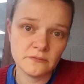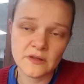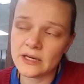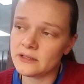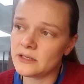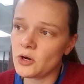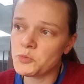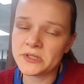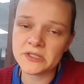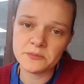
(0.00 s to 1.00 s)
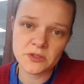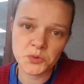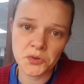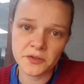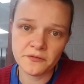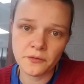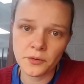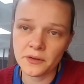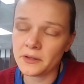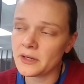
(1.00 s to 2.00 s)
That opens up the door
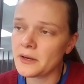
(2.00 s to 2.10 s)
for